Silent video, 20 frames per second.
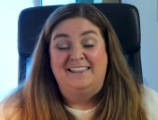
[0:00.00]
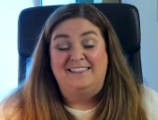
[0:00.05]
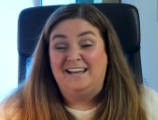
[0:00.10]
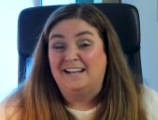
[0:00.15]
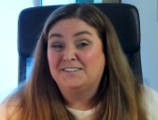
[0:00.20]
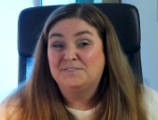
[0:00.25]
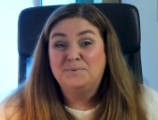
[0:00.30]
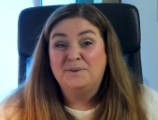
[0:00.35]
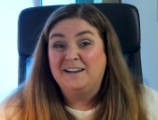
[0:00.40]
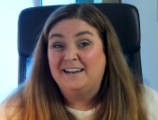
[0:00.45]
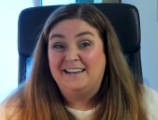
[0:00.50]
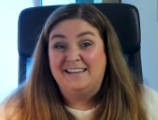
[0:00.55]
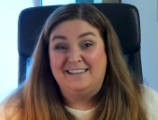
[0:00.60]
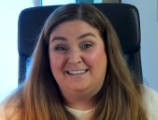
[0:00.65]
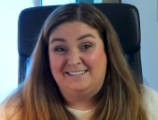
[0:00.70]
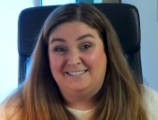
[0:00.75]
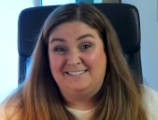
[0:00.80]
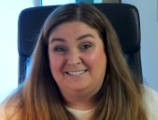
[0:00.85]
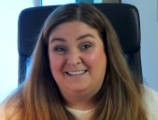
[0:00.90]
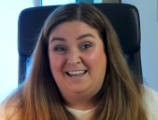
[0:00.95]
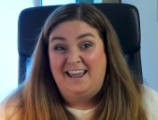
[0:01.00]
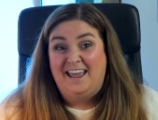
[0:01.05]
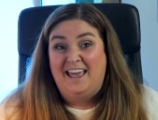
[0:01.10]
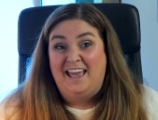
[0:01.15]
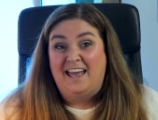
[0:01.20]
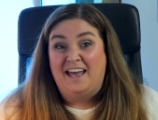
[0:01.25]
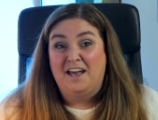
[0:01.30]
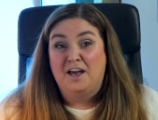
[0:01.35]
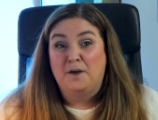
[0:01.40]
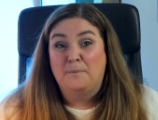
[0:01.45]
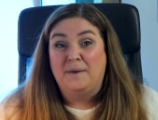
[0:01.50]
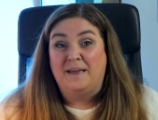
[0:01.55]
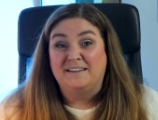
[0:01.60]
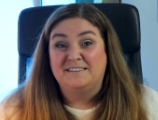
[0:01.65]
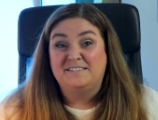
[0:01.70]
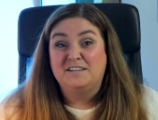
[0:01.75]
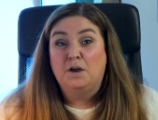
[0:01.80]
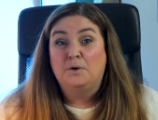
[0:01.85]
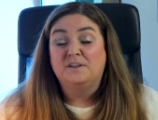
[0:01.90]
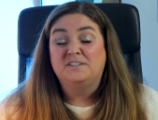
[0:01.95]
That's what it is.
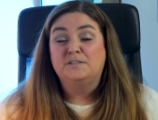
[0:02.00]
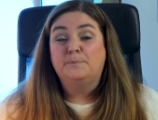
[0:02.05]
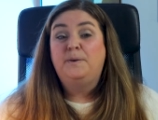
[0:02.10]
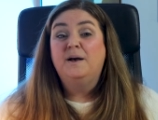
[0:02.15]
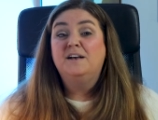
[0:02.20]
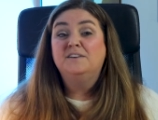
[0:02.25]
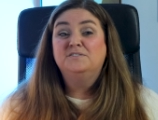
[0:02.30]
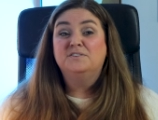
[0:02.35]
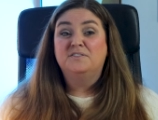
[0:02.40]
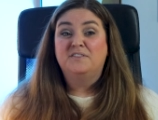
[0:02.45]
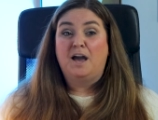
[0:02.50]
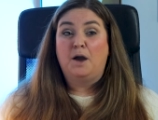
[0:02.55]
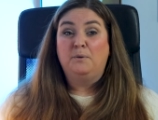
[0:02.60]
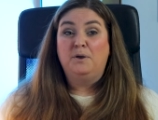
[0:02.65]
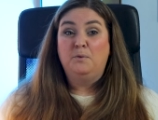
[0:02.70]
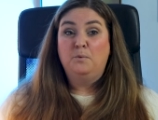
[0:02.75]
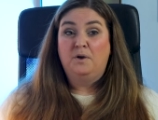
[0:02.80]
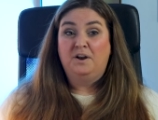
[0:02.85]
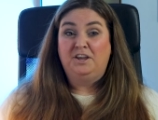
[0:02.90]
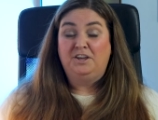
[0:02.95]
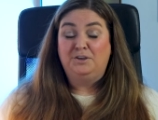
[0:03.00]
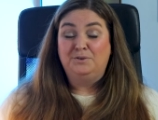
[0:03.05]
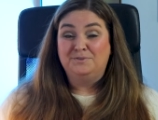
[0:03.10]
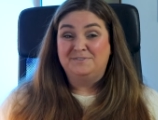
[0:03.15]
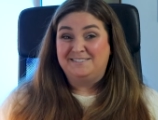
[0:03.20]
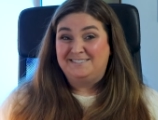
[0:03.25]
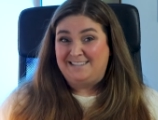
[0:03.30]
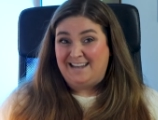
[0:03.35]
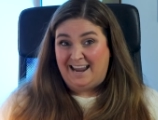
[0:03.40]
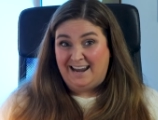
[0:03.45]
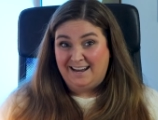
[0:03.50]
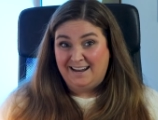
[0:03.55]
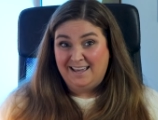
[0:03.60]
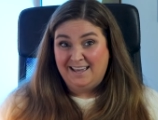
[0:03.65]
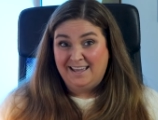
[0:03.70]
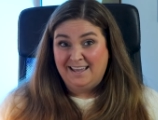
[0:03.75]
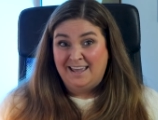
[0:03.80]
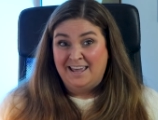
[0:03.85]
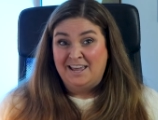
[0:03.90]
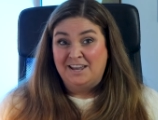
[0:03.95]
And so it's a puzzle that we want to use
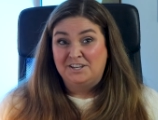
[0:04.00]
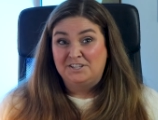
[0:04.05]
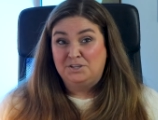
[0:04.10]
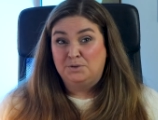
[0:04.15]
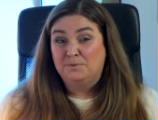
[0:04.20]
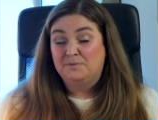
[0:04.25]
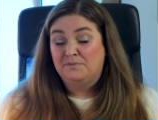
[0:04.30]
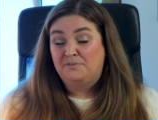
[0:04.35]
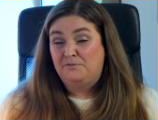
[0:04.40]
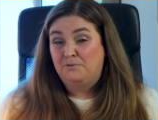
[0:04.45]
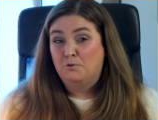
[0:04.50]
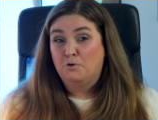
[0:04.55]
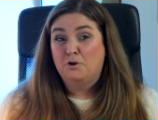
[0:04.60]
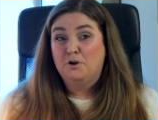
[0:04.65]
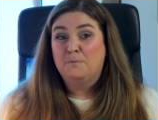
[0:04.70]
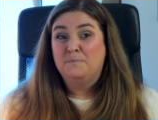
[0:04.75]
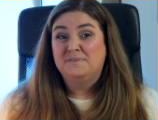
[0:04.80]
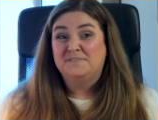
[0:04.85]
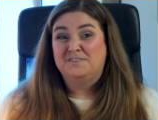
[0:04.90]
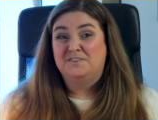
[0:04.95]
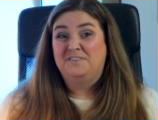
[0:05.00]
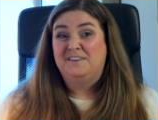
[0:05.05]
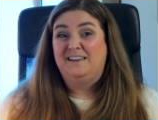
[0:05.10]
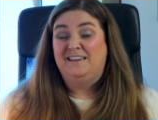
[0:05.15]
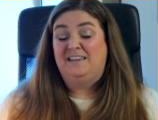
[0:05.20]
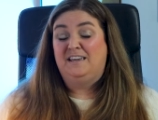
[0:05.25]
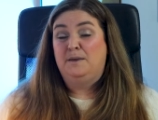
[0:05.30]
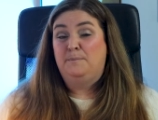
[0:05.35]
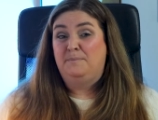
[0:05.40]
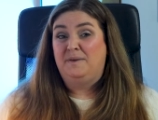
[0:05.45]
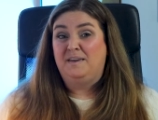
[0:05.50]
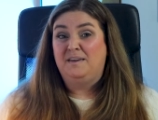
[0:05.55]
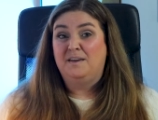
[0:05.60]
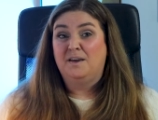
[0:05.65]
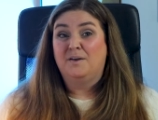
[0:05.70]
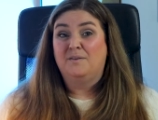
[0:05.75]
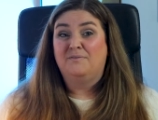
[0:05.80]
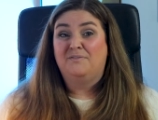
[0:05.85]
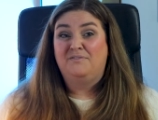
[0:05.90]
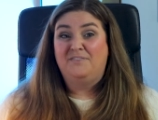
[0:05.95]
data to inform so that it can
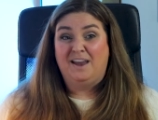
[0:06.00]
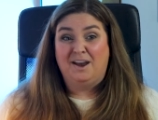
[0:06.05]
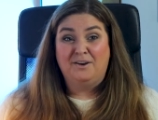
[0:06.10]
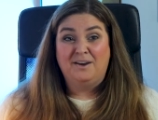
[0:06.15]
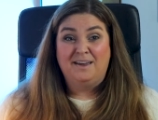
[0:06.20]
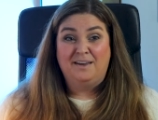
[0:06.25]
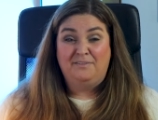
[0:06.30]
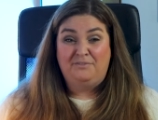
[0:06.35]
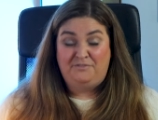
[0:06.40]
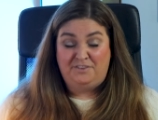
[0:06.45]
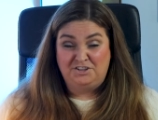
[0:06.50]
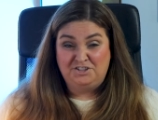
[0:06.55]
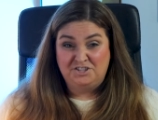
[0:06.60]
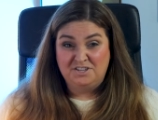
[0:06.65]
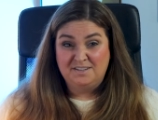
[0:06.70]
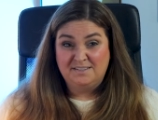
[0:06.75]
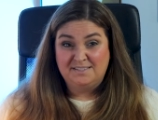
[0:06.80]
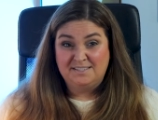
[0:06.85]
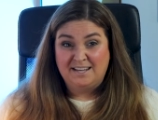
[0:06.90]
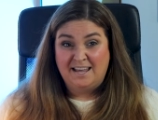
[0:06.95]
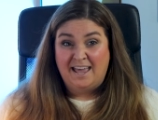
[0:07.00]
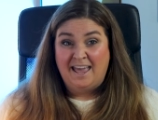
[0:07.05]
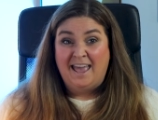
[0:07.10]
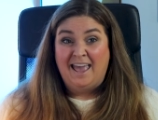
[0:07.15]
be very efficient.